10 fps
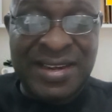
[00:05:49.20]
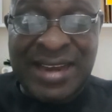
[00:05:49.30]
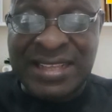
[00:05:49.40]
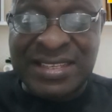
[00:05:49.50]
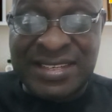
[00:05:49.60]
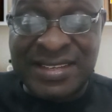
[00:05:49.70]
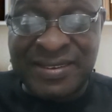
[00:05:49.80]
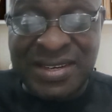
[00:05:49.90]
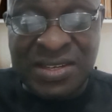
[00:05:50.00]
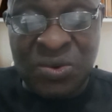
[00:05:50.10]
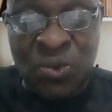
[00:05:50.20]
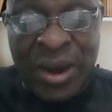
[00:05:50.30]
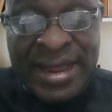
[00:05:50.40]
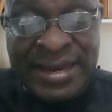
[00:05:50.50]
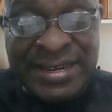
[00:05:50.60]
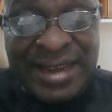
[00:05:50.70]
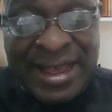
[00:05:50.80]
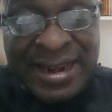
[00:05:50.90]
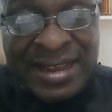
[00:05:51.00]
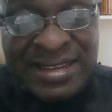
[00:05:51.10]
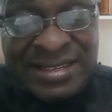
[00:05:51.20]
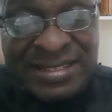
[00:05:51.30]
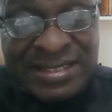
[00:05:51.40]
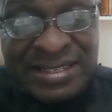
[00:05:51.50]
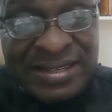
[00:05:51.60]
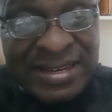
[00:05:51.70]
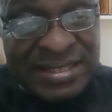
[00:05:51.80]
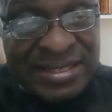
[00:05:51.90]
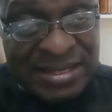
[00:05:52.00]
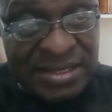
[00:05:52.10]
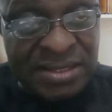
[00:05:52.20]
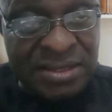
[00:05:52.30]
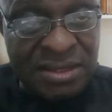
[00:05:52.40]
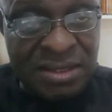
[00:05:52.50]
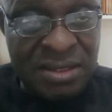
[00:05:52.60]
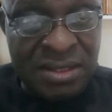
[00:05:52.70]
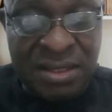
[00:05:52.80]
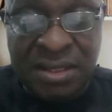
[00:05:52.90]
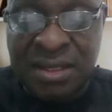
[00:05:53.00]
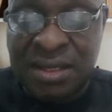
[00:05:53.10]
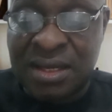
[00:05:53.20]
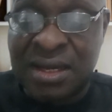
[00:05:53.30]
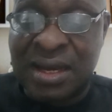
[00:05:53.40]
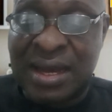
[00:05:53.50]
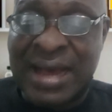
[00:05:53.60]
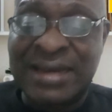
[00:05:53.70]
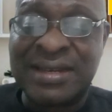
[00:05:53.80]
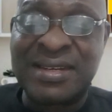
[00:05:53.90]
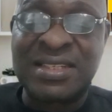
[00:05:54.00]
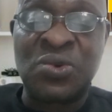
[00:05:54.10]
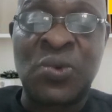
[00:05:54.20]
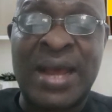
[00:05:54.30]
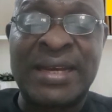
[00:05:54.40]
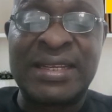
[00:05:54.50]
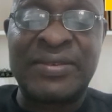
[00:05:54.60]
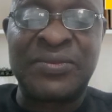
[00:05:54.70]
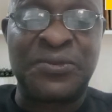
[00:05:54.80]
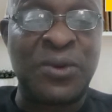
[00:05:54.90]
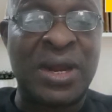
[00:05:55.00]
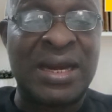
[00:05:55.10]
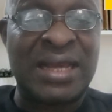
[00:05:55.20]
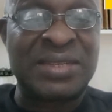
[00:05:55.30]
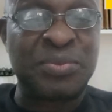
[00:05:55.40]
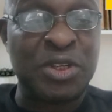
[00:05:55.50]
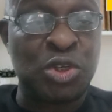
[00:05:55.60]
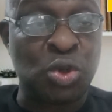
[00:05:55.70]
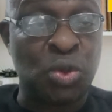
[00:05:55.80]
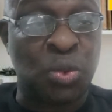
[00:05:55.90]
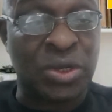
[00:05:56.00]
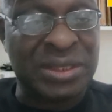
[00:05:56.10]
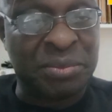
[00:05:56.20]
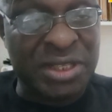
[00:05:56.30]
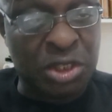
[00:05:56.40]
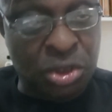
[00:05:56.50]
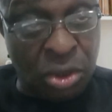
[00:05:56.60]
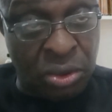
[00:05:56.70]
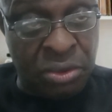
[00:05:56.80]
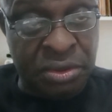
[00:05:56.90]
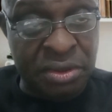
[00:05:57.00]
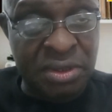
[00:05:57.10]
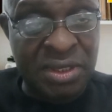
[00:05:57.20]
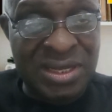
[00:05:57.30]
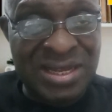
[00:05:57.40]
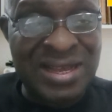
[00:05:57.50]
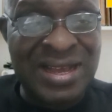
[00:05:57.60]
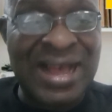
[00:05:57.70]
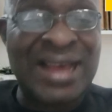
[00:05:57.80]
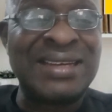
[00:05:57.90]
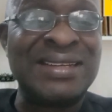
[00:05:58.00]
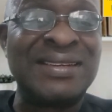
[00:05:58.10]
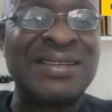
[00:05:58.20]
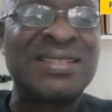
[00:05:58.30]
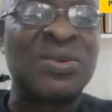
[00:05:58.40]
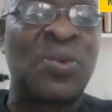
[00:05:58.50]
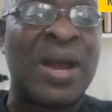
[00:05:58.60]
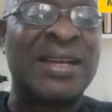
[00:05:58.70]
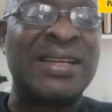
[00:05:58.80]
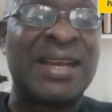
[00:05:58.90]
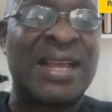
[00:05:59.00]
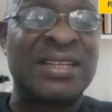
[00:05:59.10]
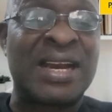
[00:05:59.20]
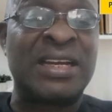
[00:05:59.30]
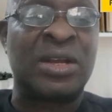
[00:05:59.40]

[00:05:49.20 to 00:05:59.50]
that the reason why Naira is the rate it is, and the reason why the fuel is being sold what it's being sold, and the reason why the Nigerian